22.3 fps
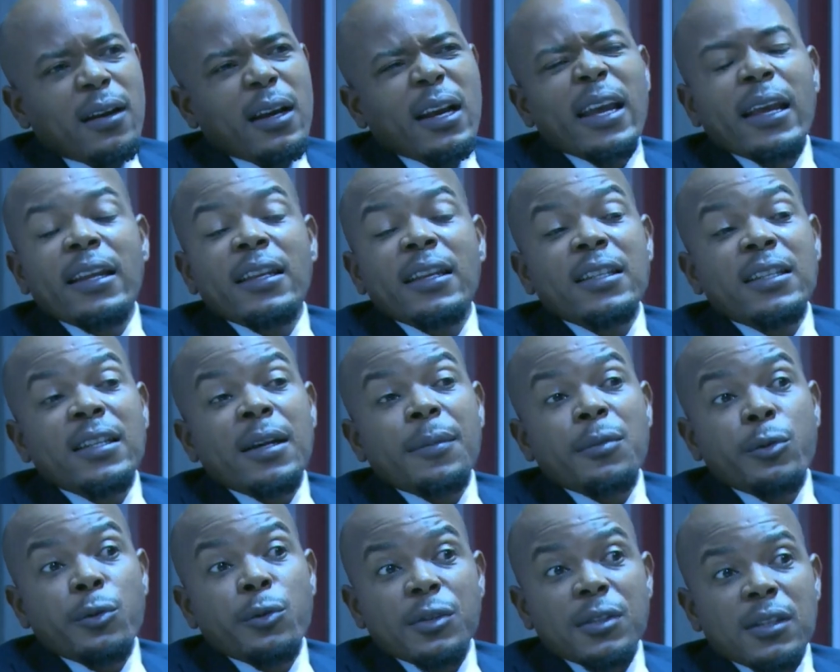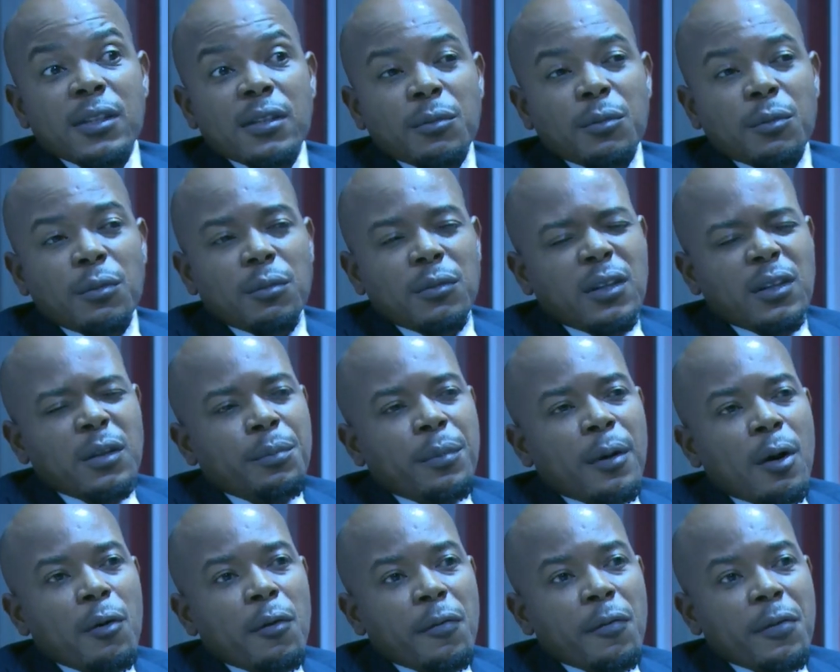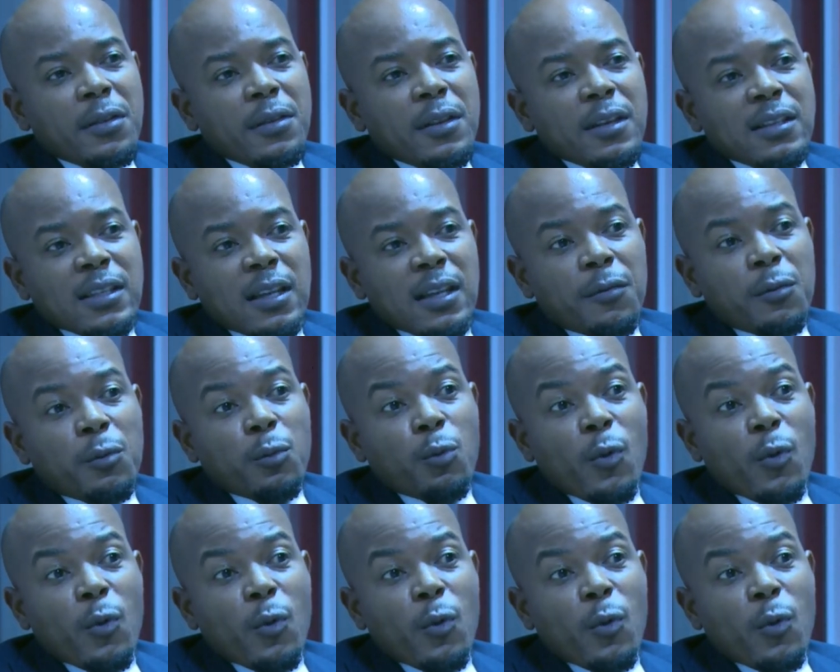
I ended up losing the bulk of the things I've